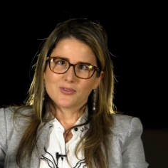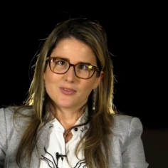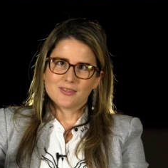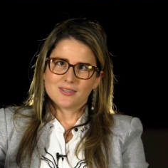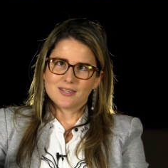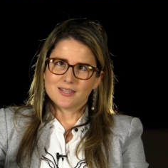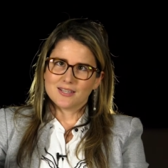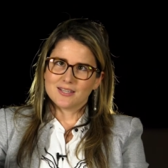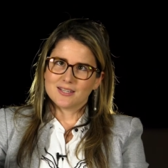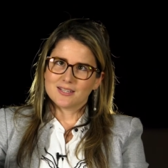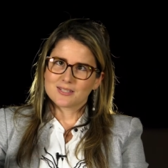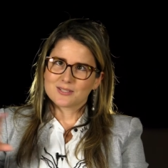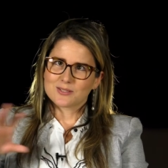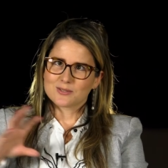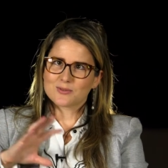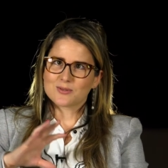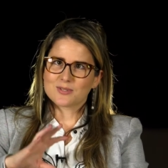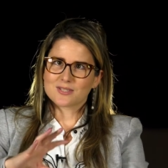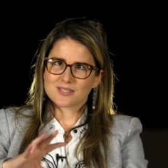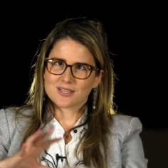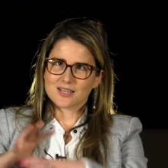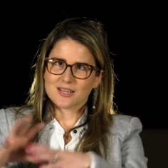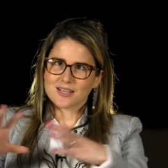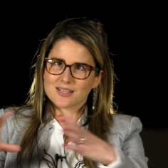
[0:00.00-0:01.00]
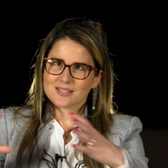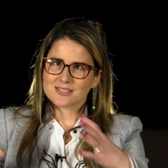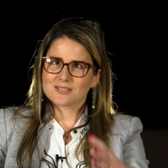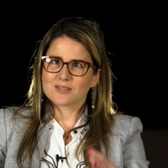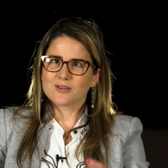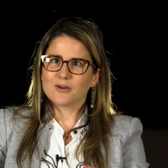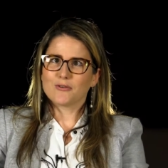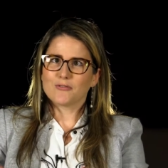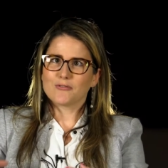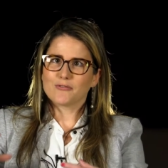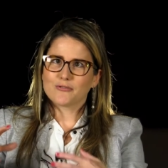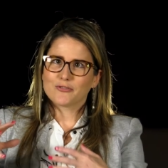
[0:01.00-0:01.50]
the success
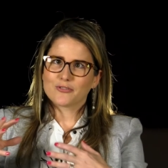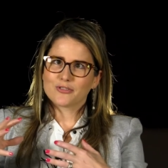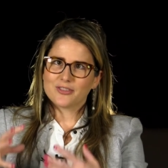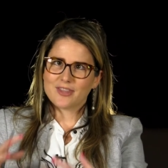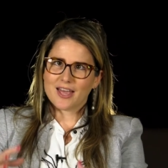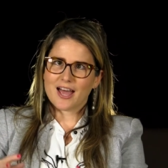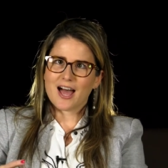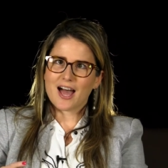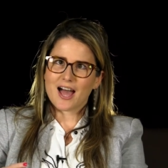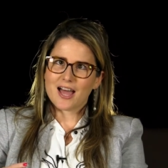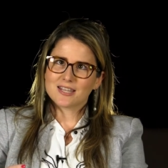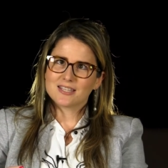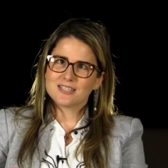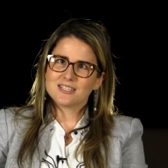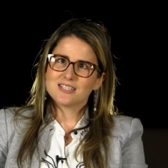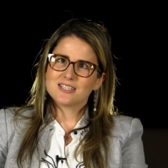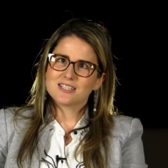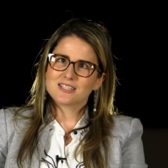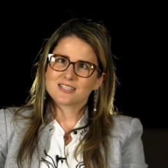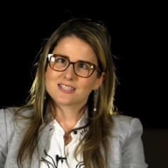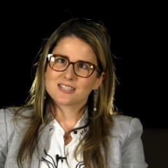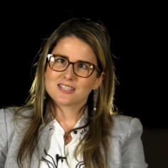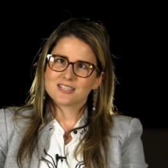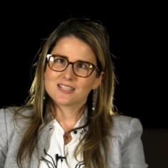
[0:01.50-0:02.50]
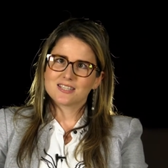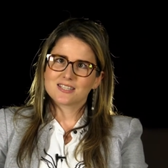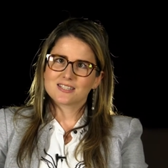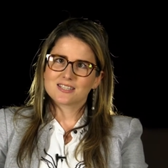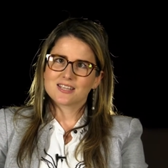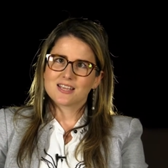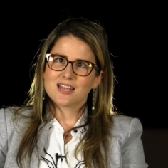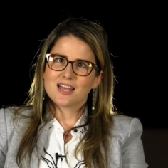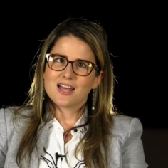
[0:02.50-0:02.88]
of that disease